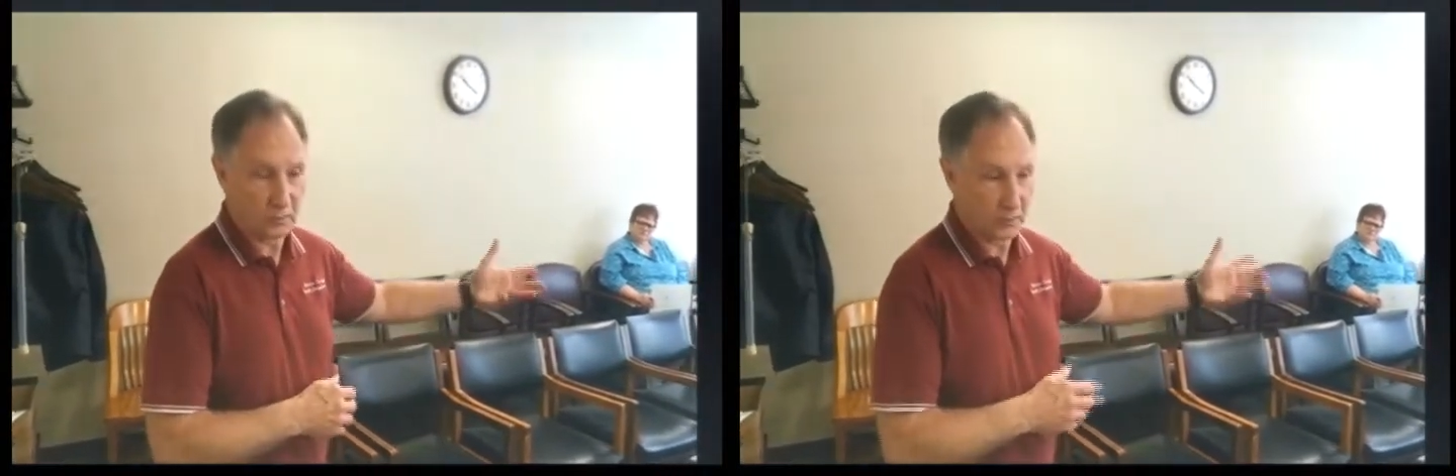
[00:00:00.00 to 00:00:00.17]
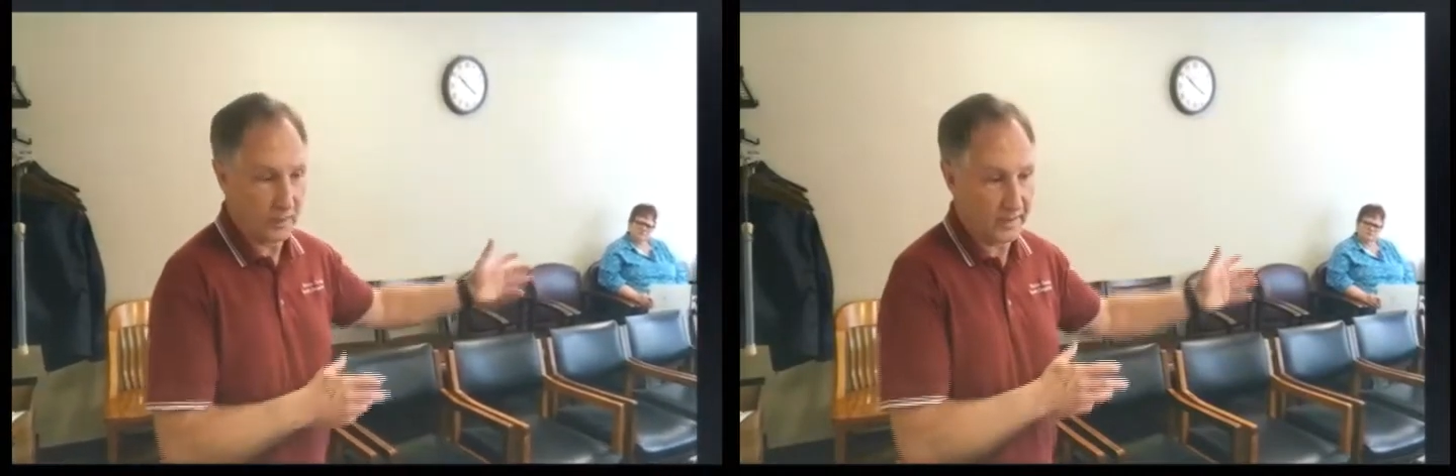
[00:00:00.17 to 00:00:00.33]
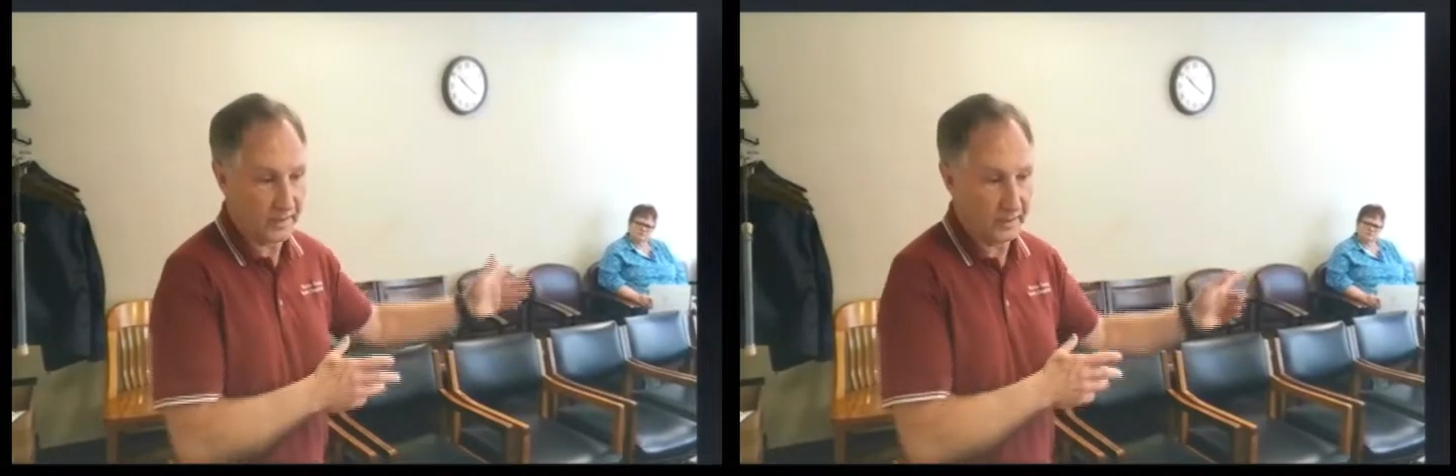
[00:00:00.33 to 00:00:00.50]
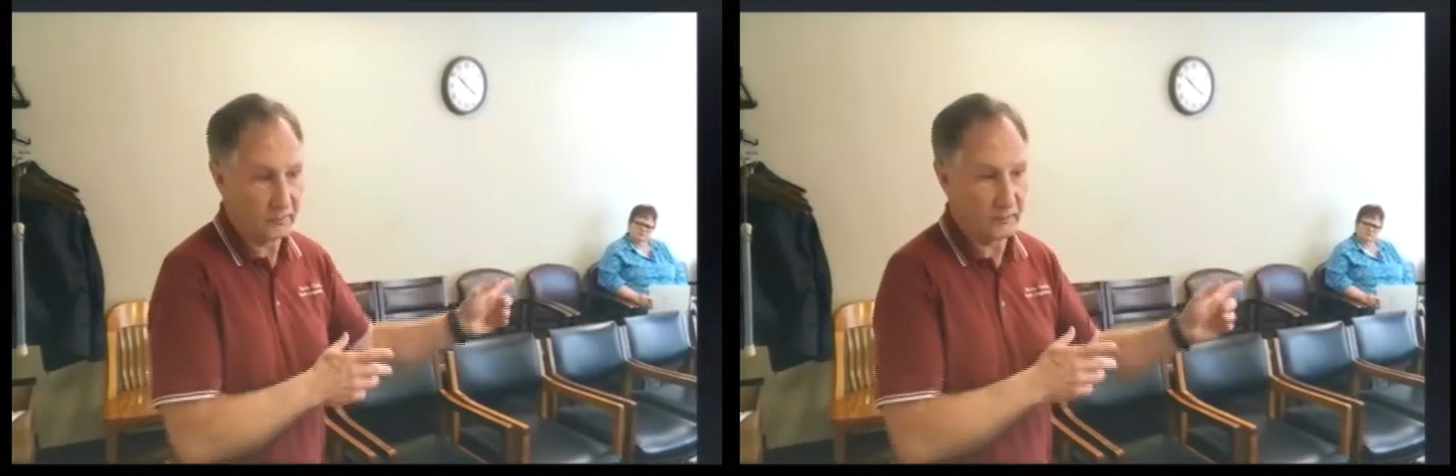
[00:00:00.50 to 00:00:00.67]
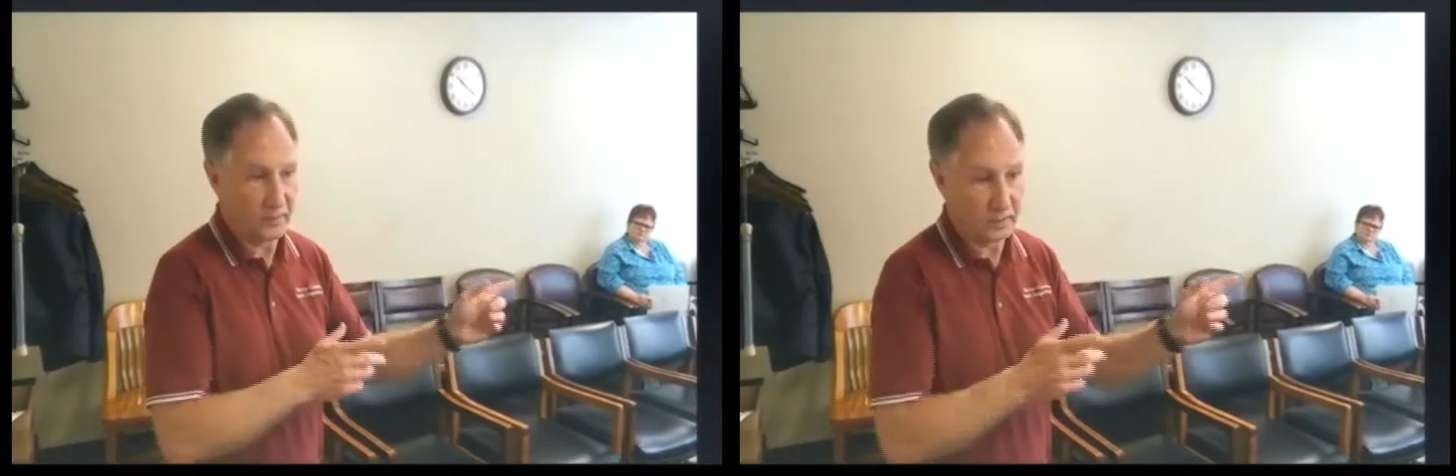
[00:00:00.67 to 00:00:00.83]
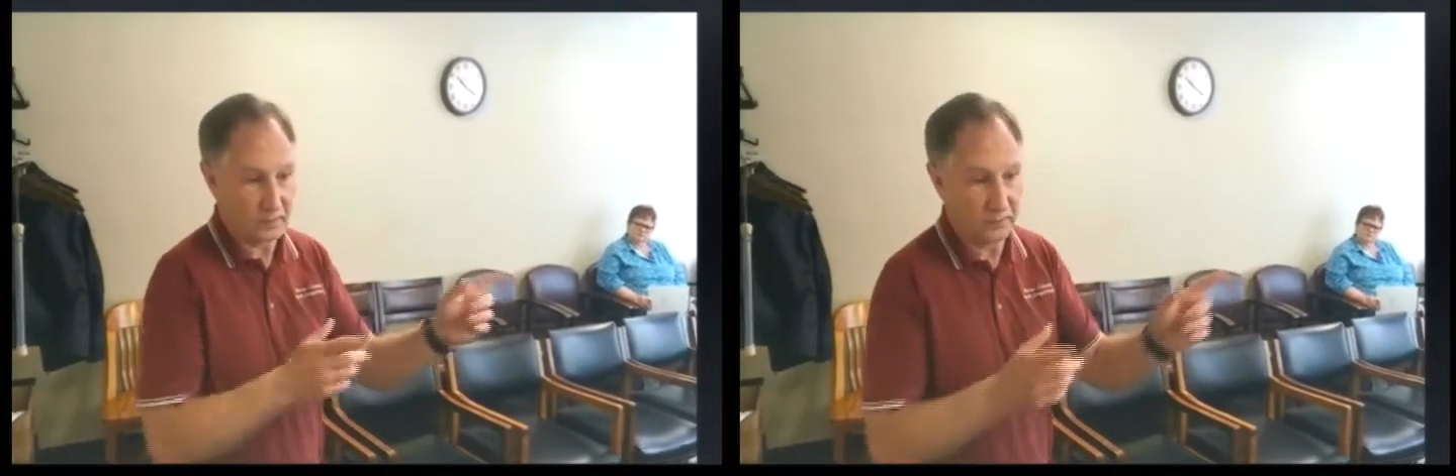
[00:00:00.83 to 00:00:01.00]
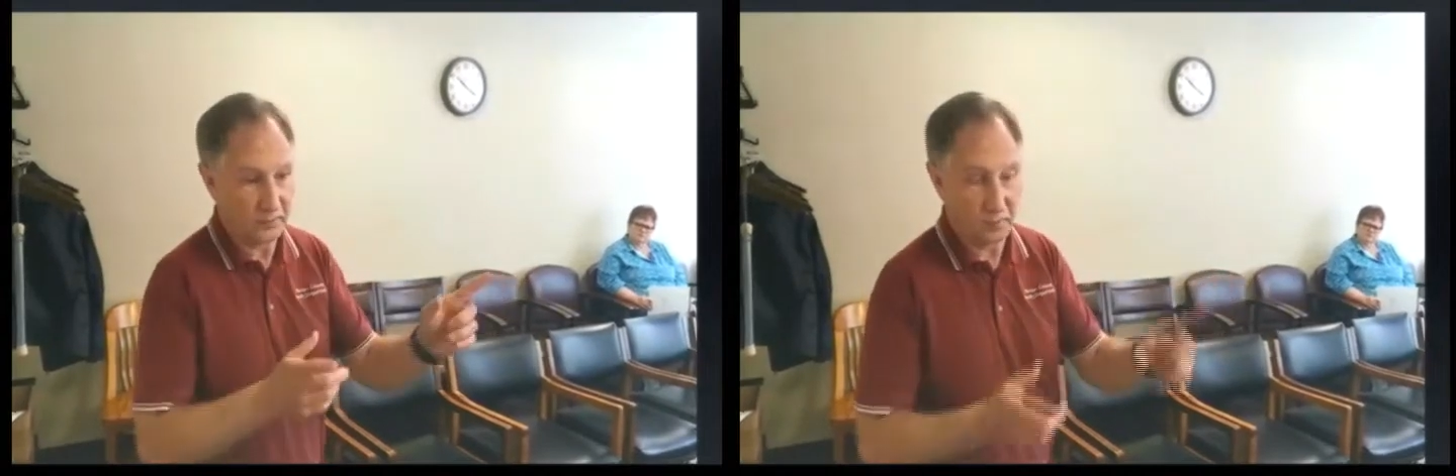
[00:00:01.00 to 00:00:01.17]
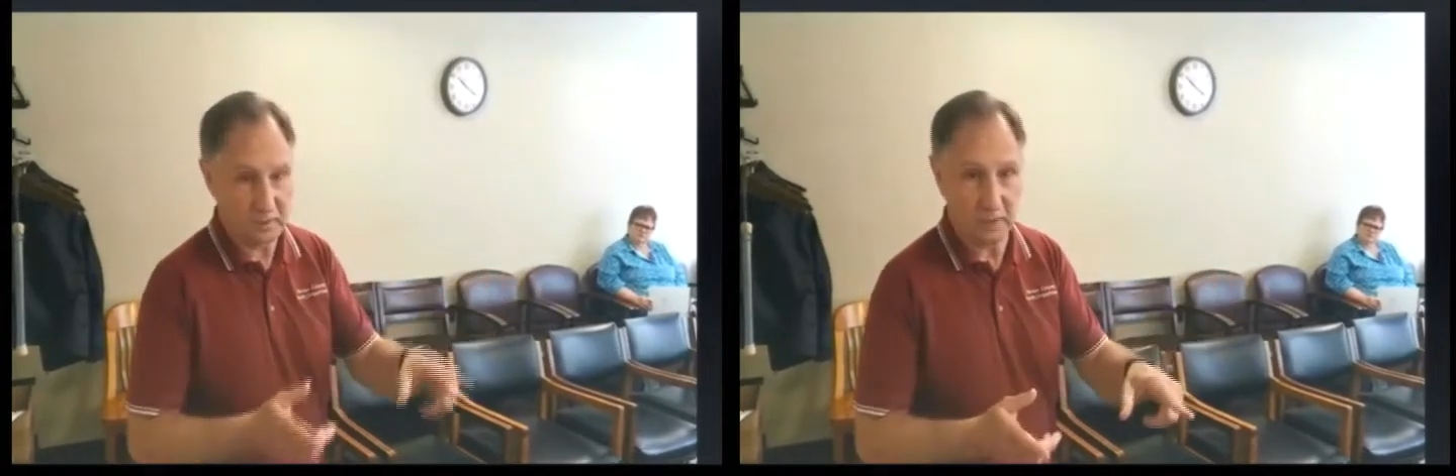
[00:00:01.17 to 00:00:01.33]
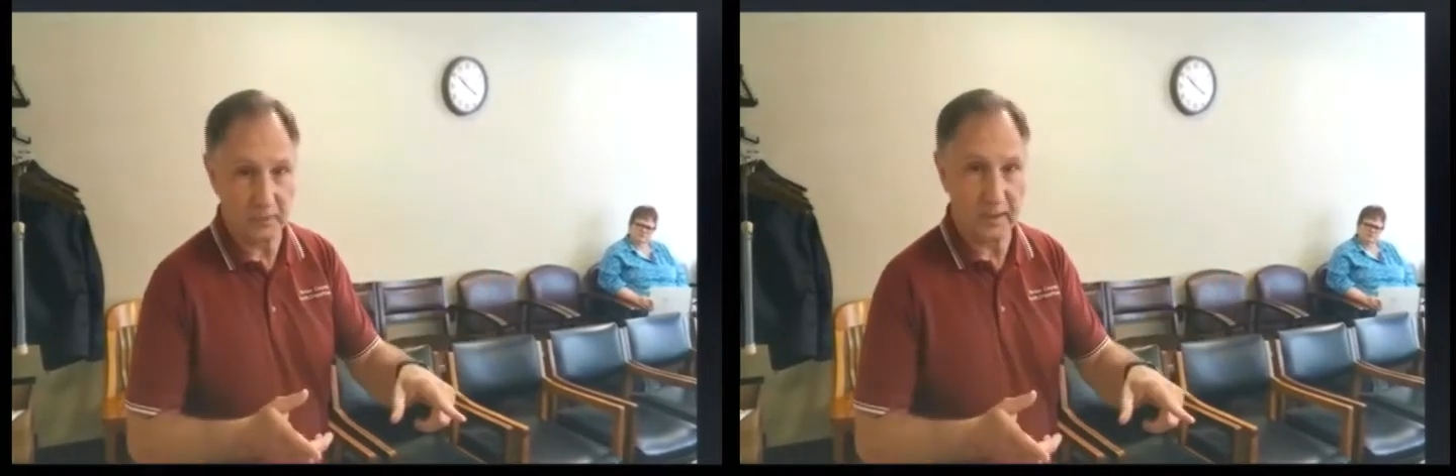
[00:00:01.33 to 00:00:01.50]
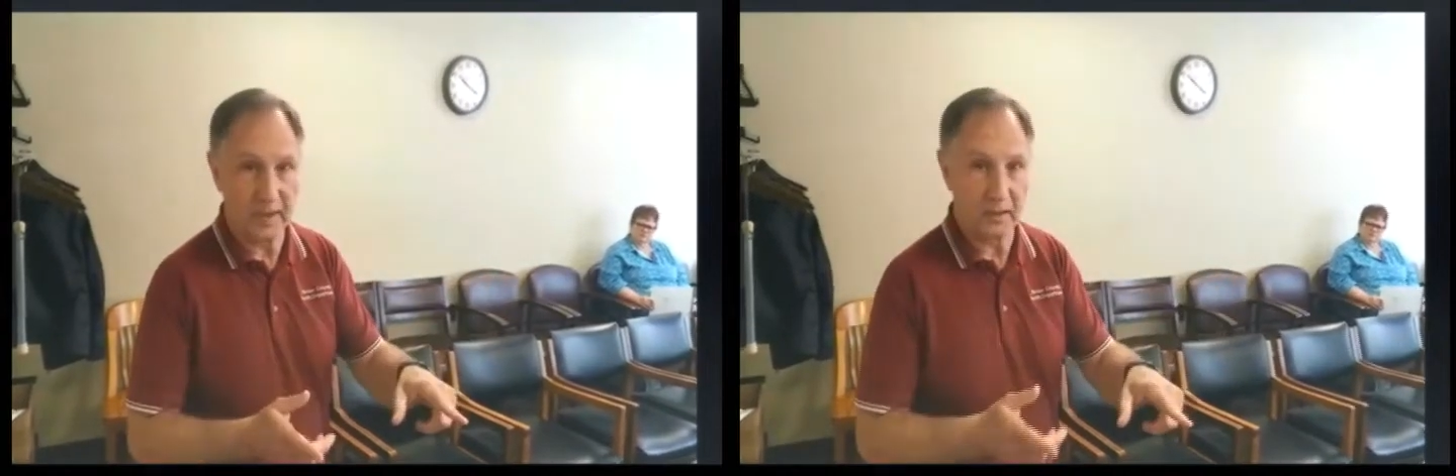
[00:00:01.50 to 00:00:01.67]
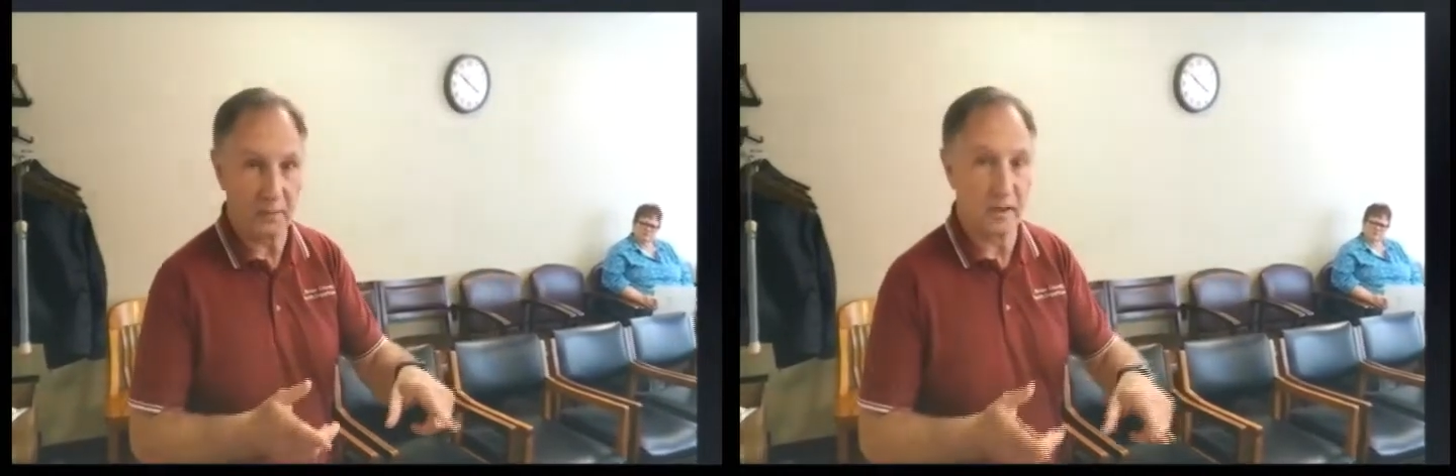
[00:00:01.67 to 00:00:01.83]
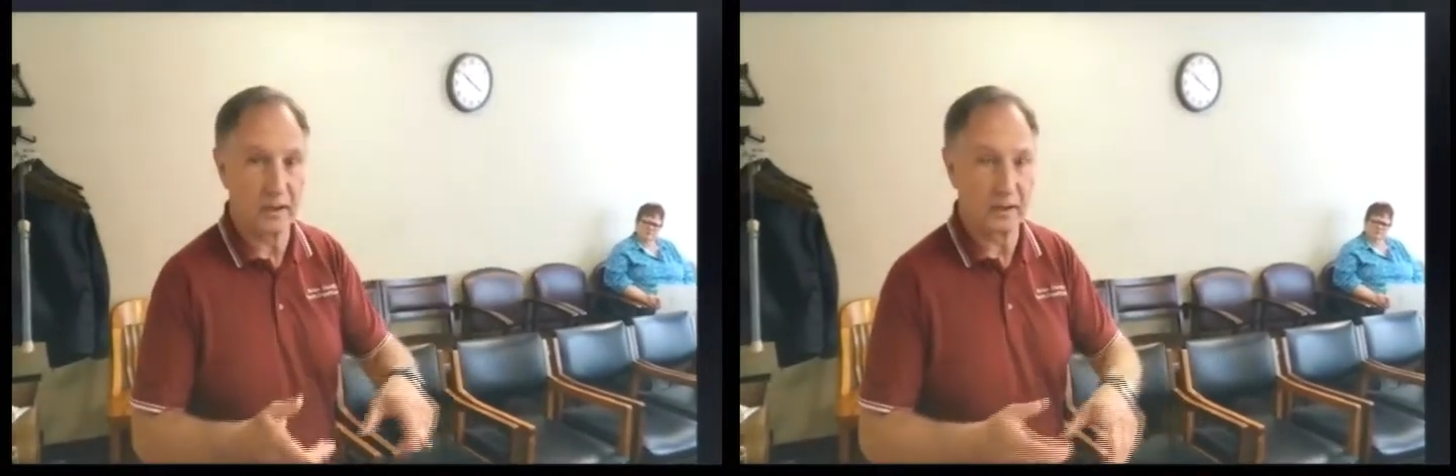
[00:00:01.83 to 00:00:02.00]
We had an influx of folks coming down to
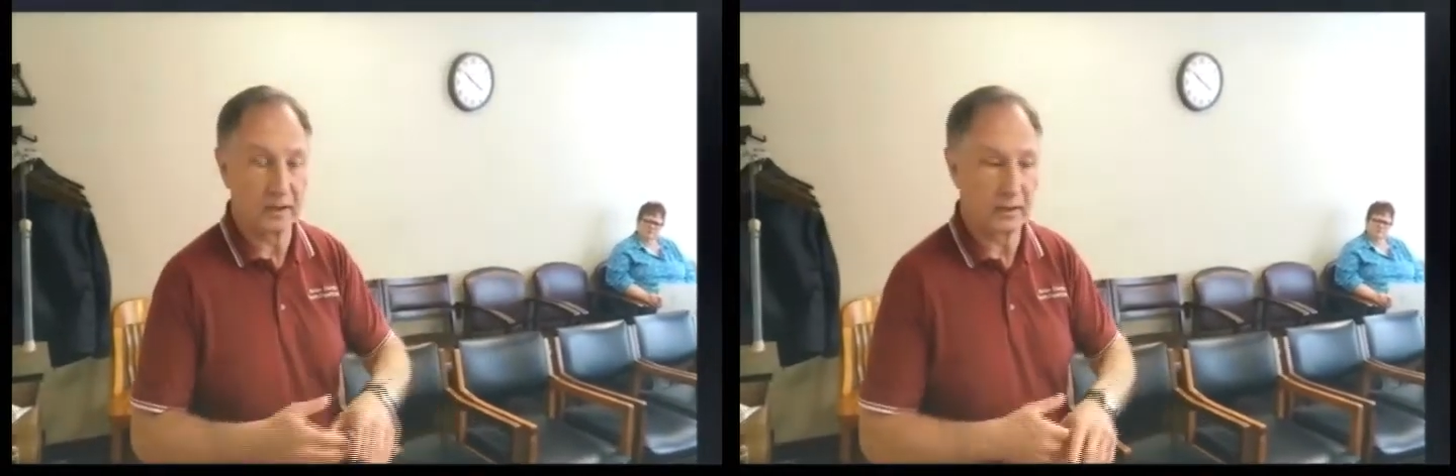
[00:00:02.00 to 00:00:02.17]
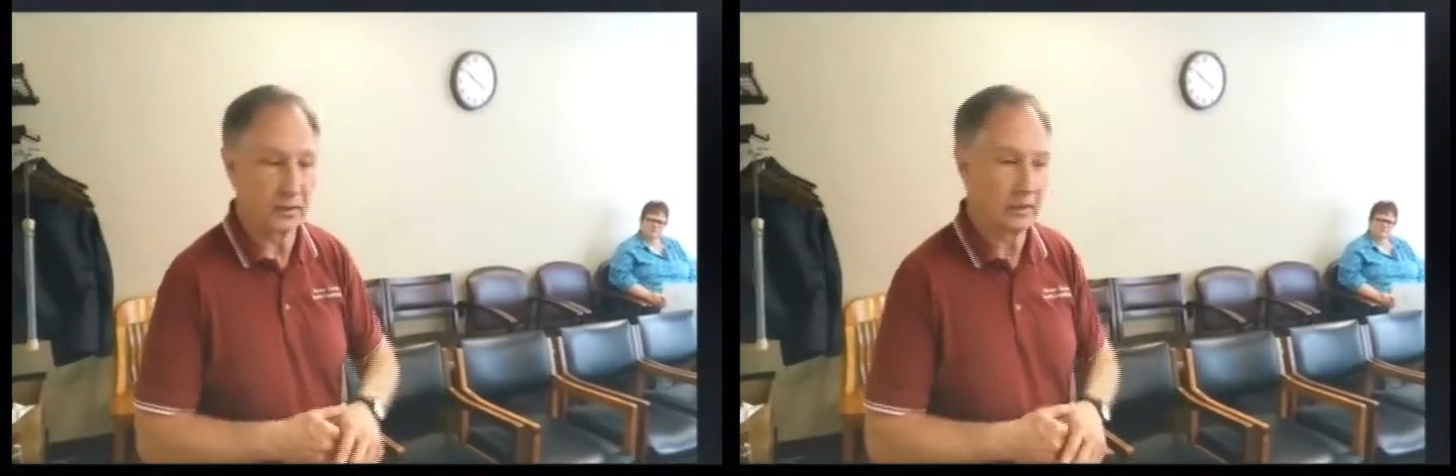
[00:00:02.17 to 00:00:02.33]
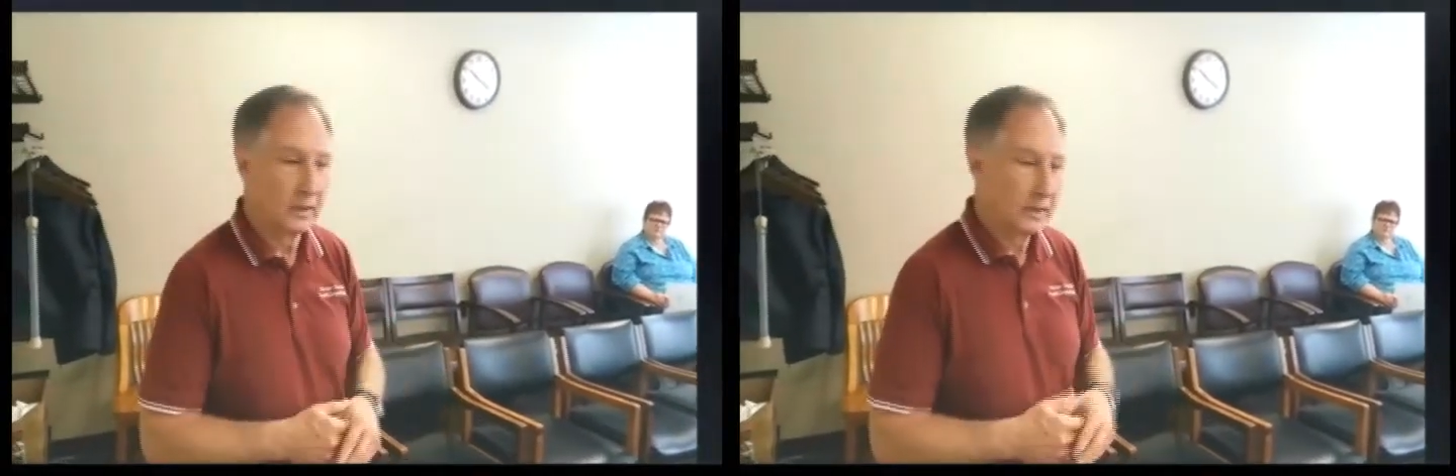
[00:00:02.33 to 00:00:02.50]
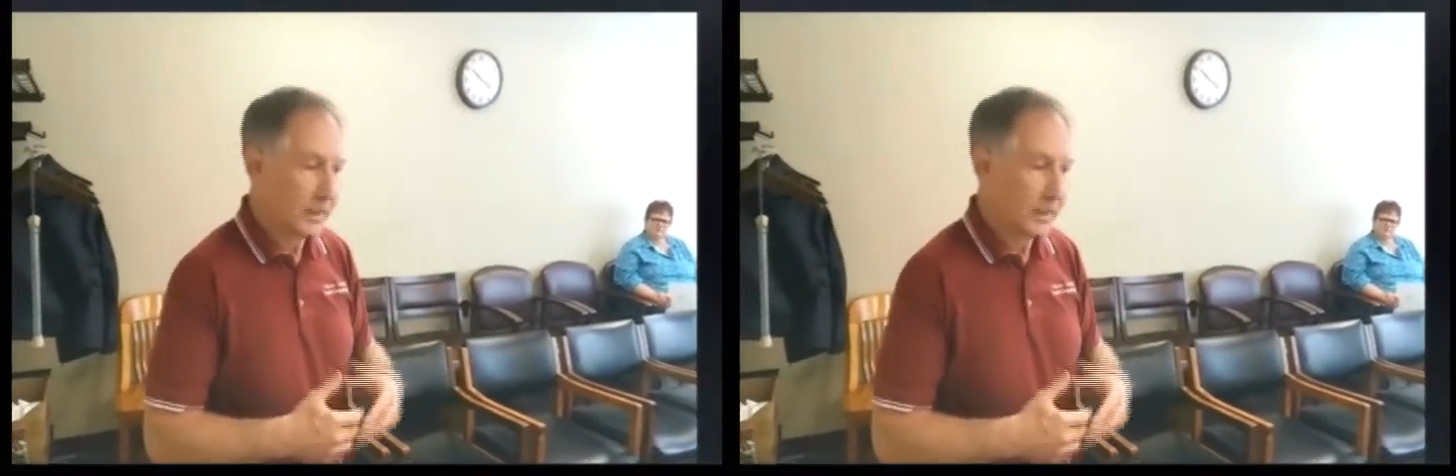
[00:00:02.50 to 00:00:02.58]
buy liquor.